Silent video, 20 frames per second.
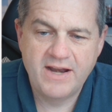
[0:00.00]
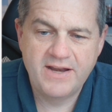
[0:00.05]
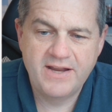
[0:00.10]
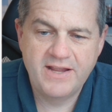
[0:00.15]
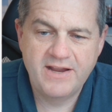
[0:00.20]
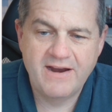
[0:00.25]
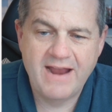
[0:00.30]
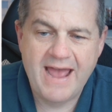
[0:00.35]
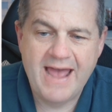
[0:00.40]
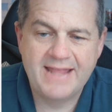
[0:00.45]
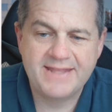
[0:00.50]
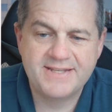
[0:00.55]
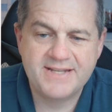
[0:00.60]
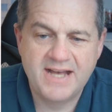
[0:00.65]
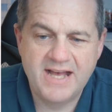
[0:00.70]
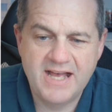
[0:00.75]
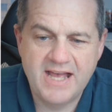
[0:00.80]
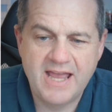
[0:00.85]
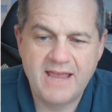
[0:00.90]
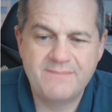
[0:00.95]
here, at
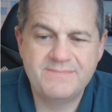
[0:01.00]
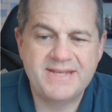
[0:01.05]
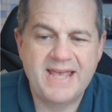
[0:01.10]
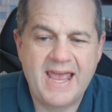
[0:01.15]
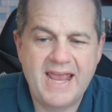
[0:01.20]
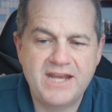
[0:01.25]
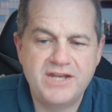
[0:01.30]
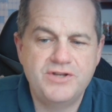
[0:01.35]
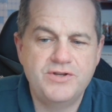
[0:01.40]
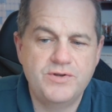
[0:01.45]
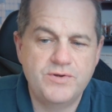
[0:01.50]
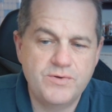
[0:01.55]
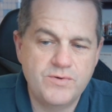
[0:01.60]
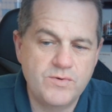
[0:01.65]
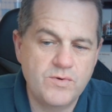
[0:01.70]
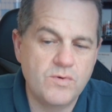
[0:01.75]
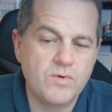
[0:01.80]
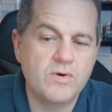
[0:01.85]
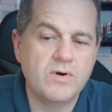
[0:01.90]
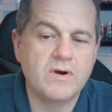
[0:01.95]
times a new
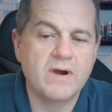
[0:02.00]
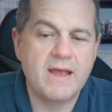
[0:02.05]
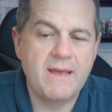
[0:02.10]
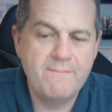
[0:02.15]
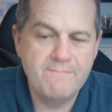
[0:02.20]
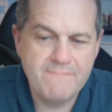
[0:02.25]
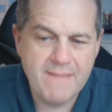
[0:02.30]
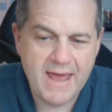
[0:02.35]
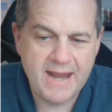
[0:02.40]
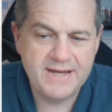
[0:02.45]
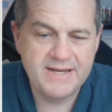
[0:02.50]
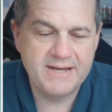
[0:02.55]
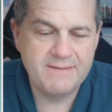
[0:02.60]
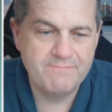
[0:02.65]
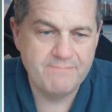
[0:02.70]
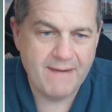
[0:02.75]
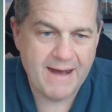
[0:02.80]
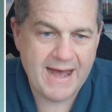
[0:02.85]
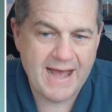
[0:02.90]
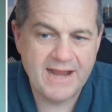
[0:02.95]
or amended
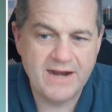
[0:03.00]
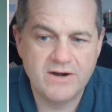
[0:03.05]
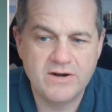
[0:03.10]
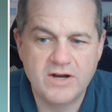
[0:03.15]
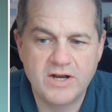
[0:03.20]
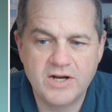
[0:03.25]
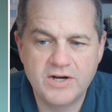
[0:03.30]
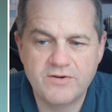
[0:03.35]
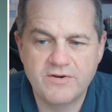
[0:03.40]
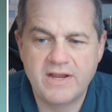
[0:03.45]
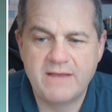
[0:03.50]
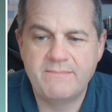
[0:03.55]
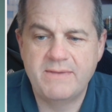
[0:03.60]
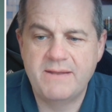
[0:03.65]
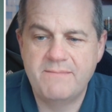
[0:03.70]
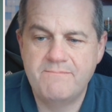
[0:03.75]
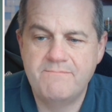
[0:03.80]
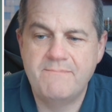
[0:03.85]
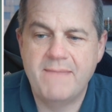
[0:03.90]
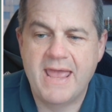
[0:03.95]
buyer
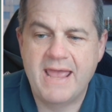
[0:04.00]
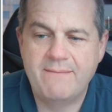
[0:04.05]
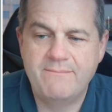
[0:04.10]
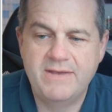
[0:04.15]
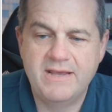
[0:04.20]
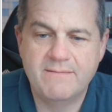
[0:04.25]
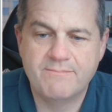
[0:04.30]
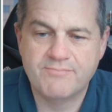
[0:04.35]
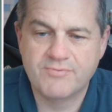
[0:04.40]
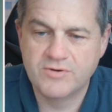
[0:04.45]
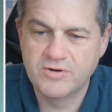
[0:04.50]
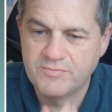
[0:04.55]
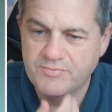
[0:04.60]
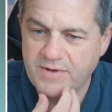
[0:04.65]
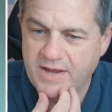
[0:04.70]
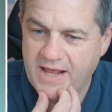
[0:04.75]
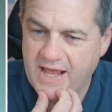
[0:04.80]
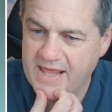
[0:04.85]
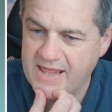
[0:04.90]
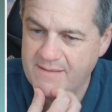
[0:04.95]
agreement may be
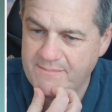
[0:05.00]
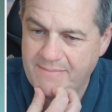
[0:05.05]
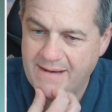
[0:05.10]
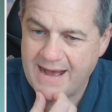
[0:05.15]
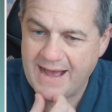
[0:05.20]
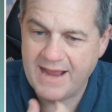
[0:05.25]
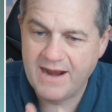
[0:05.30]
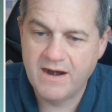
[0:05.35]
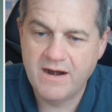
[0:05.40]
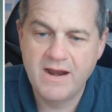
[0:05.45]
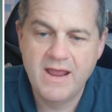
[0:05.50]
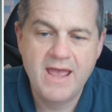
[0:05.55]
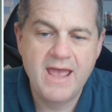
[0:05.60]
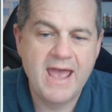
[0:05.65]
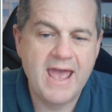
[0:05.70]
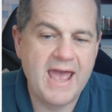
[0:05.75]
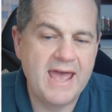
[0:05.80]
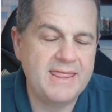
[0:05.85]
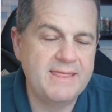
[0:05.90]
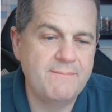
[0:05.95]
appropriate, and the buyer
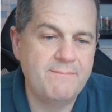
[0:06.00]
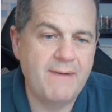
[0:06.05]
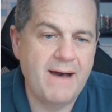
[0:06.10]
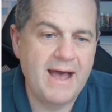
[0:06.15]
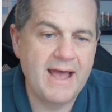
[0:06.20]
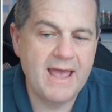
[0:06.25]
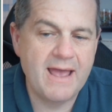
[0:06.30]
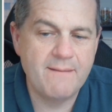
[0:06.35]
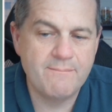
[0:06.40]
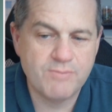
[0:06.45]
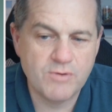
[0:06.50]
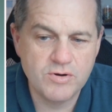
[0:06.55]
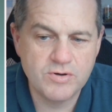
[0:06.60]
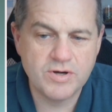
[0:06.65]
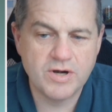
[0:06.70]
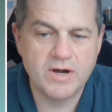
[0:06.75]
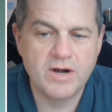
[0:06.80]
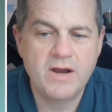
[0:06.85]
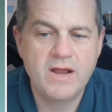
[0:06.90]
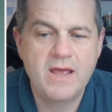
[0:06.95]
and the
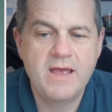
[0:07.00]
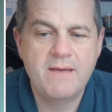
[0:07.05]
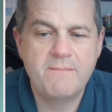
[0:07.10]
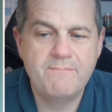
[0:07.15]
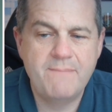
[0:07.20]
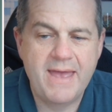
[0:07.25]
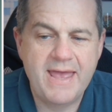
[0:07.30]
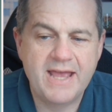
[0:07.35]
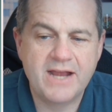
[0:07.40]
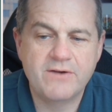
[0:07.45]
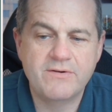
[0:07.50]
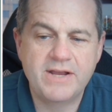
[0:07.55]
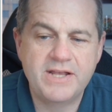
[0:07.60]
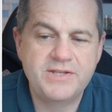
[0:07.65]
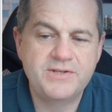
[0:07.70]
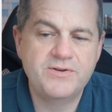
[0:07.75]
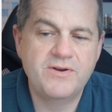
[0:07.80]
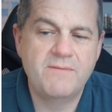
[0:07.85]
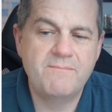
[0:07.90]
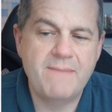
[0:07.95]
broker may agree
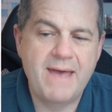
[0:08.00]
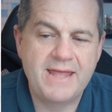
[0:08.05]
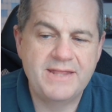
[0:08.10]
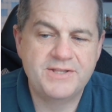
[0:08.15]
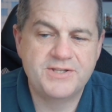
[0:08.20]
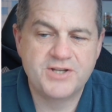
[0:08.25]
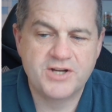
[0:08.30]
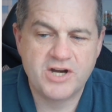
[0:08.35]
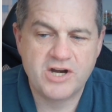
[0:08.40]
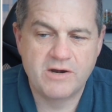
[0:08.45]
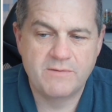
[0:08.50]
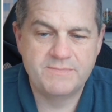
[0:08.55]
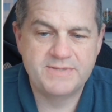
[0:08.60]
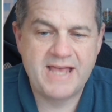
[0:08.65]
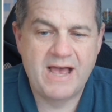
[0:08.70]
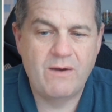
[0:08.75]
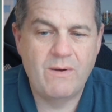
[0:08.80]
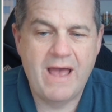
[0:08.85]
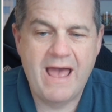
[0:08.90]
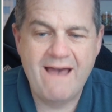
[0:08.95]
to amend terms.
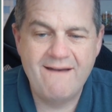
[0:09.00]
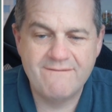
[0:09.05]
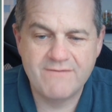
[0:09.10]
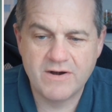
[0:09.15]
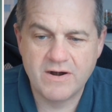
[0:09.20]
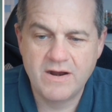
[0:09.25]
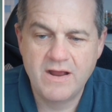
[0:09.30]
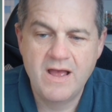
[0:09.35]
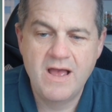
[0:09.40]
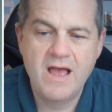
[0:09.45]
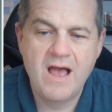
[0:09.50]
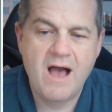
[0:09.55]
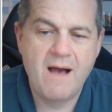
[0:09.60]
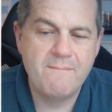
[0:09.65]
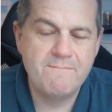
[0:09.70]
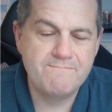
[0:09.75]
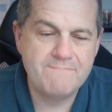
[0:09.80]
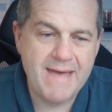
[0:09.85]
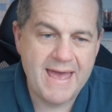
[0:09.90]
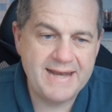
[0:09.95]
However,
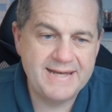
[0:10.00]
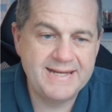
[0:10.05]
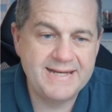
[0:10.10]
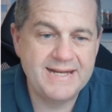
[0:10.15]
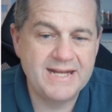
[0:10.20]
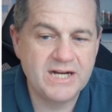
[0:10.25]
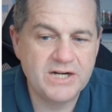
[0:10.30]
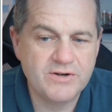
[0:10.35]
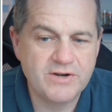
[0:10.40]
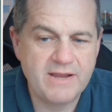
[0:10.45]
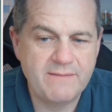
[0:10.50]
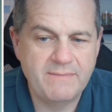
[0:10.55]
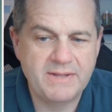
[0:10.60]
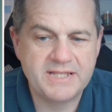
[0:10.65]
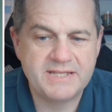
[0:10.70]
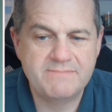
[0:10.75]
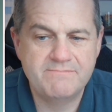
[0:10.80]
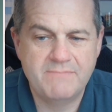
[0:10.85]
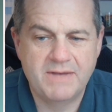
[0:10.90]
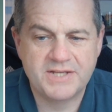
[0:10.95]
amended
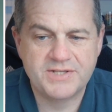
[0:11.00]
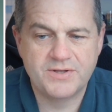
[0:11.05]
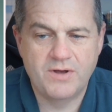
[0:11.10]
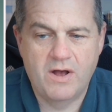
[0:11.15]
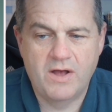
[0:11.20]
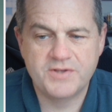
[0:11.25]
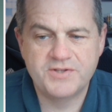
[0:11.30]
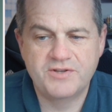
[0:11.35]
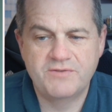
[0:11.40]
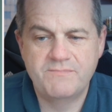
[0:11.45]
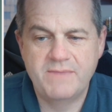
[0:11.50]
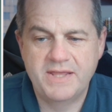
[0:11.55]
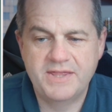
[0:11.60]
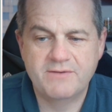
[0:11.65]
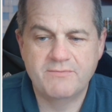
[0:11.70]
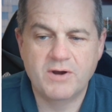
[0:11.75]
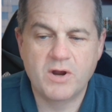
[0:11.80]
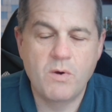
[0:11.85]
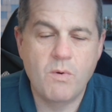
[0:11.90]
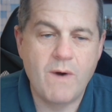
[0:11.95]
agreements must also meet the
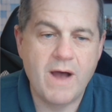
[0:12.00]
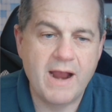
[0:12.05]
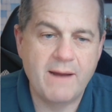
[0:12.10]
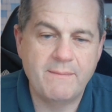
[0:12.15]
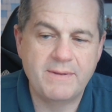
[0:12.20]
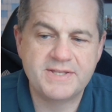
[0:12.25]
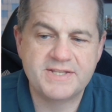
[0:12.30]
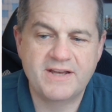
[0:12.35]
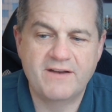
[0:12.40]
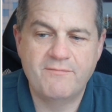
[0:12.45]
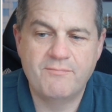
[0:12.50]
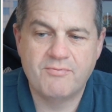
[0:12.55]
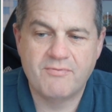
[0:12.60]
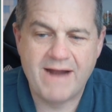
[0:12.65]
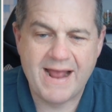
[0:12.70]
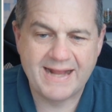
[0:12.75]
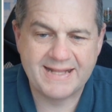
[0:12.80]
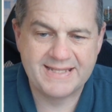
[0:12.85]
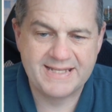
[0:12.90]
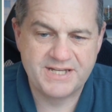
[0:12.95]
requirements of
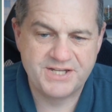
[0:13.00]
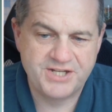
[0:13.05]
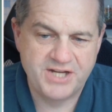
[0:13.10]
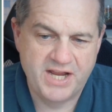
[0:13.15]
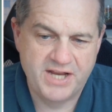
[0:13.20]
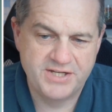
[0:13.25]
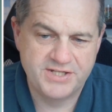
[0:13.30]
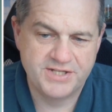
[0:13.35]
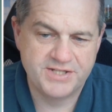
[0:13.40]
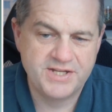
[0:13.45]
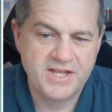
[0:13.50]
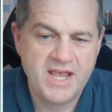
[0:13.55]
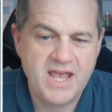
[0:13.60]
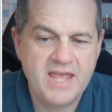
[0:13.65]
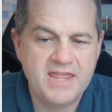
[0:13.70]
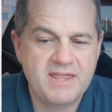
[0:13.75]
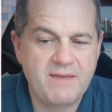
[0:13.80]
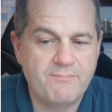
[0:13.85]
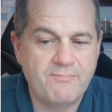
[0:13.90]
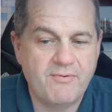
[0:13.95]
practice changes.
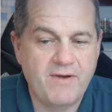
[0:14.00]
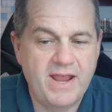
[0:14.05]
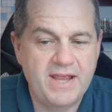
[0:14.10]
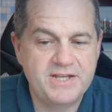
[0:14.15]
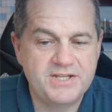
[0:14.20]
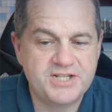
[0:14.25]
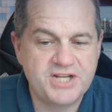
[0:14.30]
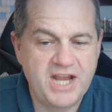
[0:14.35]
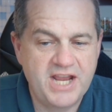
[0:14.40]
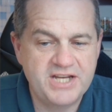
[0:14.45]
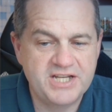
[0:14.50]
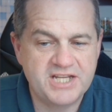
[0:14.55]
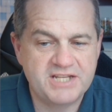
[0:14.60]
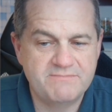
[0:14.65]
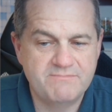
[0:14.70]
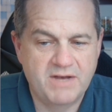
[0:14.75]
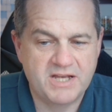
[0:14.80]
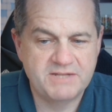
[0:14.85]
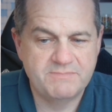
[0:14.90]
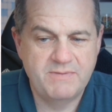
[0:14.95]
The changes
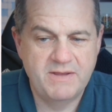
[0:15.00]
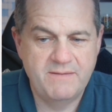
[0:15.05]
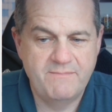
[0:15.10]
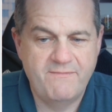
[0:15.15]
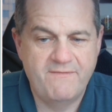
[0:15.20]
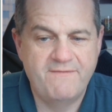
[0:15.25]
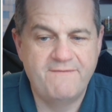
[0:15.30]
must be